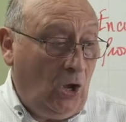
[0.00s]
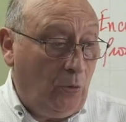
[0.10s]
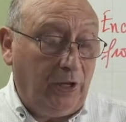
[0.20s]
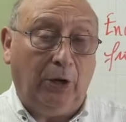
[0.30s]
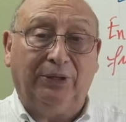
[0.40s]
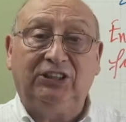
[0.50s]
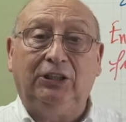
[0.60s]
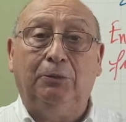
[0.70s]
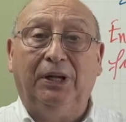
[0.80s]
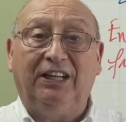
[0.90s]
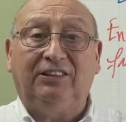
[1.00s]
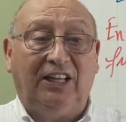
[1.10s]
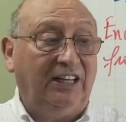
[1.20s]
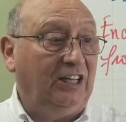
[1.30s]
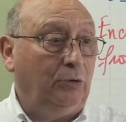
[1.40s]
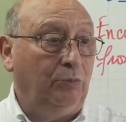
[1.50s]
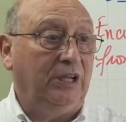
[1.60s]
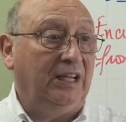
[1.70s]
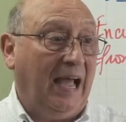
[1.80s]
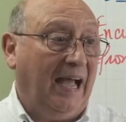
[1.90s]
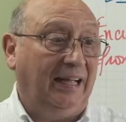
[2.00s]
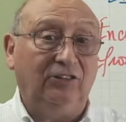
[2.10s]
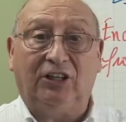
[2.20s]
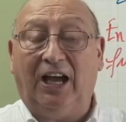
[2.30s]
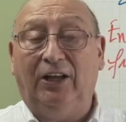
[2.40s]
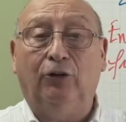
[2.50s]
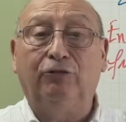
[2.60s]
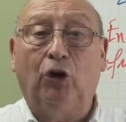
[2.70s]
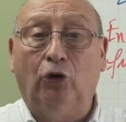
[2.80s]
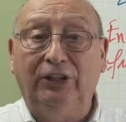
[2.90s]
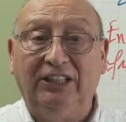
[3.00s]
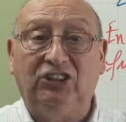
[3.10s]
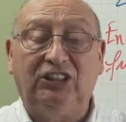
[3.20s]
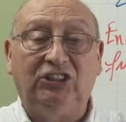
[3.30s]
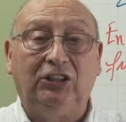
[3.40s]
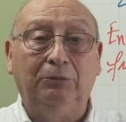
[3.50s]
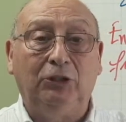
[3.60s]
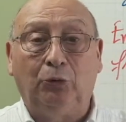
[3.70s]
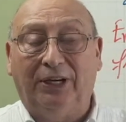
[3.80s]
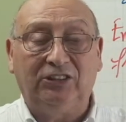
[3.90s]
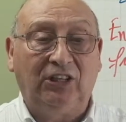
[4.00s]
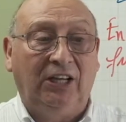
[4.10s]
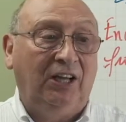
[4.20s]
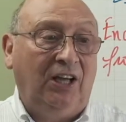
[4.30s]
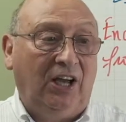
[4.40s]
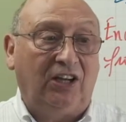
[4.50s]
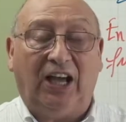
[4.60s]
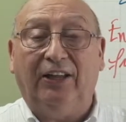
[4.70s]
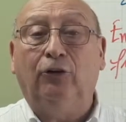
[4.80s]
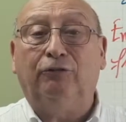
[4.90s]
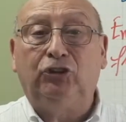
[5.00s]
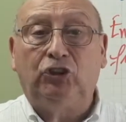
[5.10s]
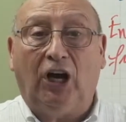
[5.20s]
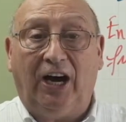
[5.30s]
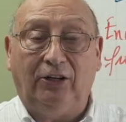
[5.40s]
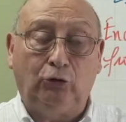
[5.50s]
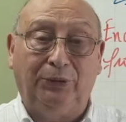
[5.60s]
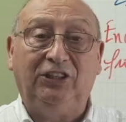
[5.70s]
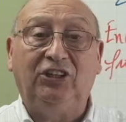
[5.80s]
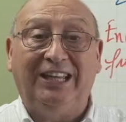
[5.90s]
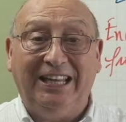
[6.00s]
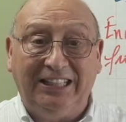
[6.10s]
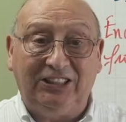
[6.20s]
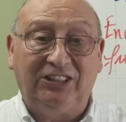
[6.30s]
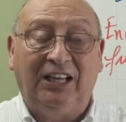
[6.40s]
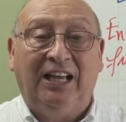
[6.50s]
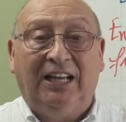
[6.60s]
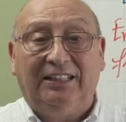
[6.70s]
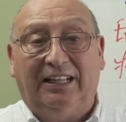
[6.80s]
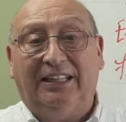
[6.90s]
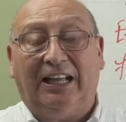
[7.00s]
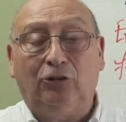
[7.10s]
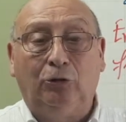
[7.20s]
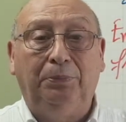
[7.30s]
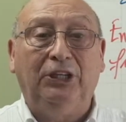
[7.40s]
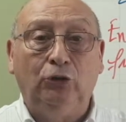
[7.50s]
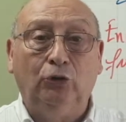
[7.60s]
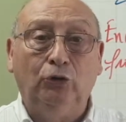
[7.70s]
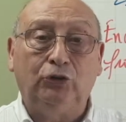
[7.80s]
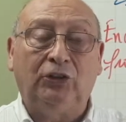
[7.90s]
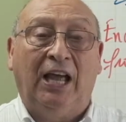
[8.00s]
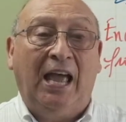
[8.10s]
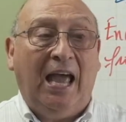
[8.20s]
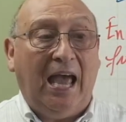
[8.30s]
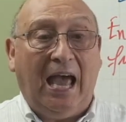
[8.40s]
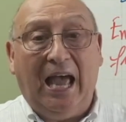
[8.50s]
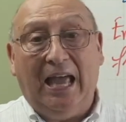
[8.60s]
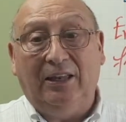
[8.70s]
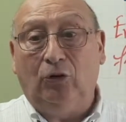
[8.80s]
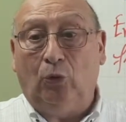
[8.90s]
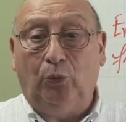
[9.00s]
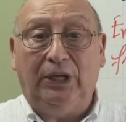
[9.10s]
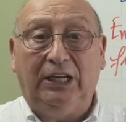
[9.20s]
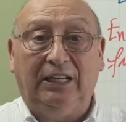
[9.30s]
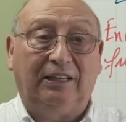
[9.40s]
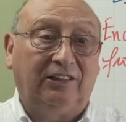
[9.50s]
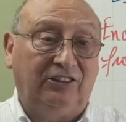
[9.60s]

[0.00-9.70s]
When I was in the military, we had a kind of coding system. It was a kind of chart with keys that had to be used, and we